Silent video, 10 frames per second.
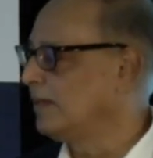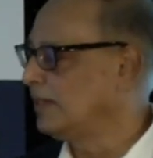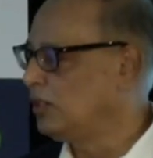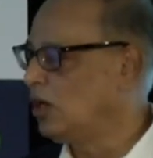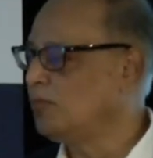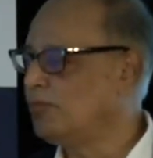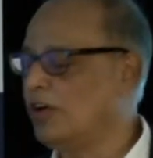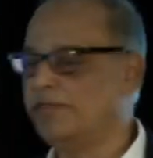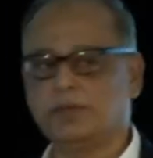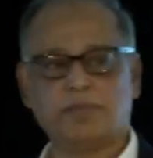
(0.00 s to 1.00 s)
The
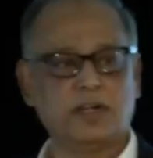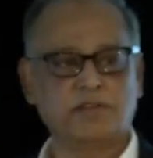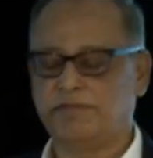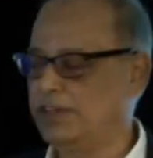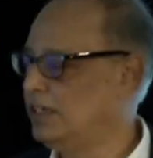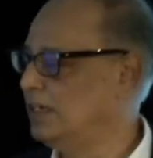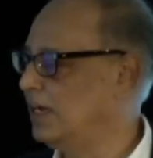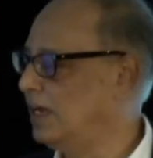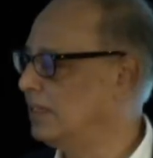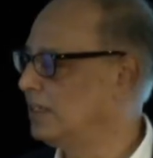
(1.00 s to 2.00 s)
nonprofit part of it,
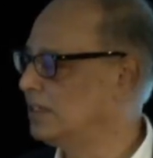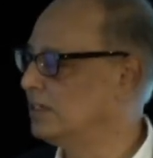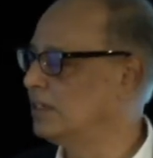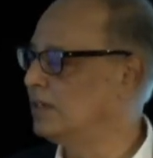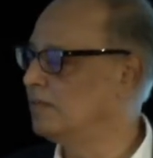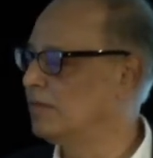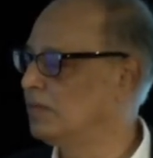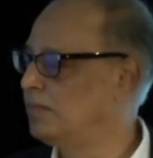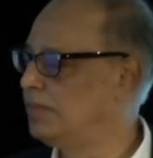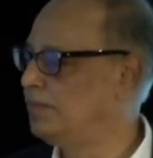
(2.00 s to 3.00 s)
there's a
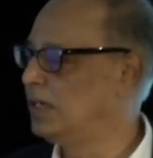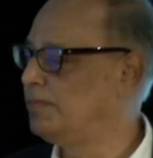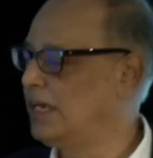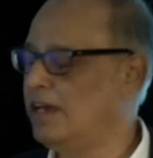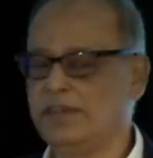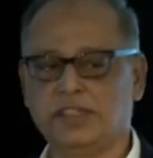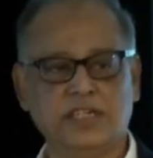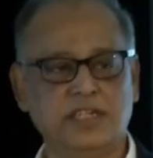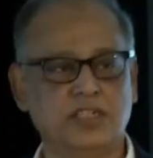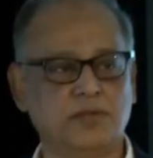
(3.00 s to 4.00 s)
behavior
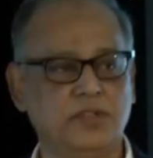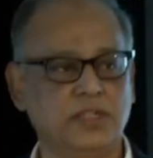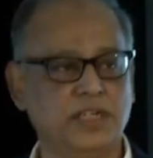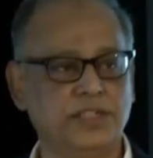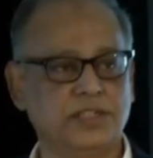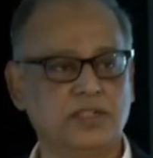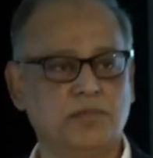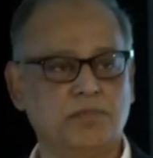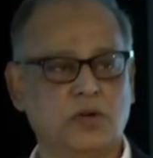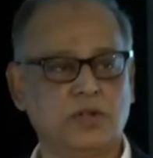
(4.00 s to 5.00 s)
change communication
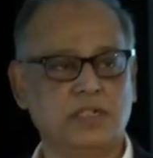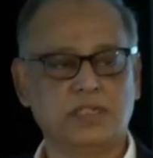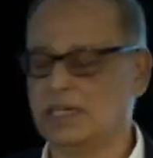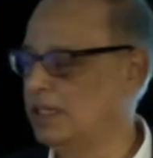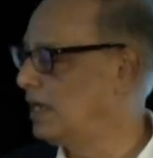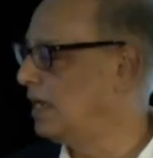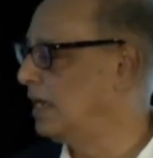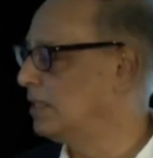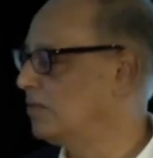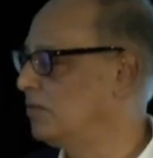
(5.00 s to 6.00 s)
component
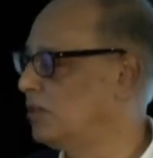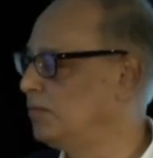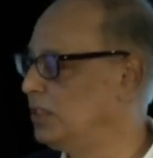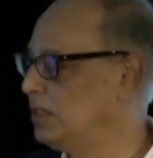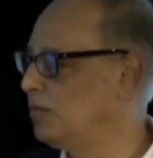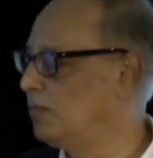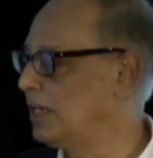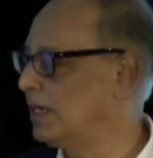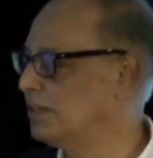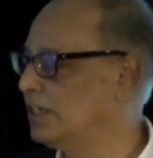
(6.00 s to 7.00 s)
through community
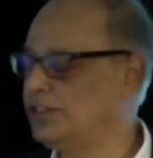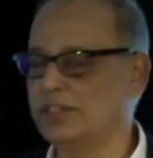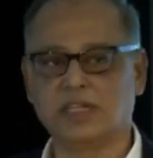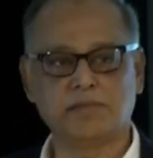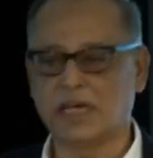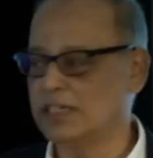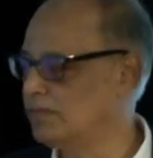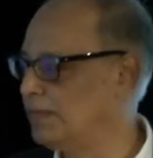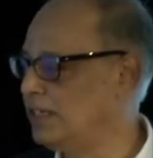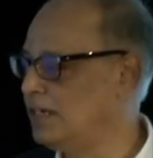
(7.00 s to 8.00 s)
mobilization and mass
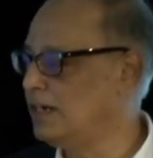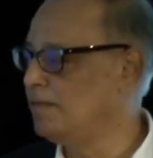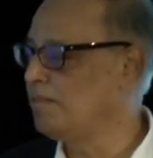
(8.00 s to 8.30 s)
media.